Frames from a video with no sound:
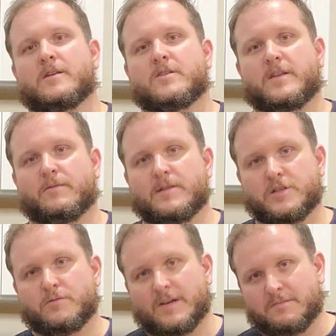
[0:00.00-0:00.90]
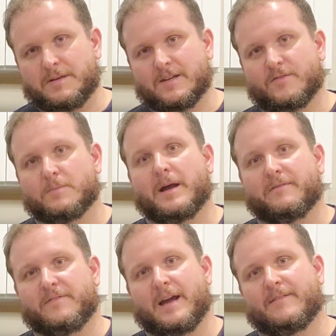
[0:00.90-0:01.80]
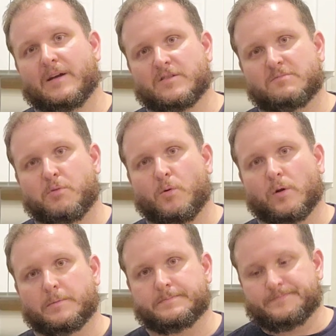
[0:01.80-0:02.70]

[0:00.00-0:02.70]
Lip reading: So the original recipe is for about a 5-ounce pour.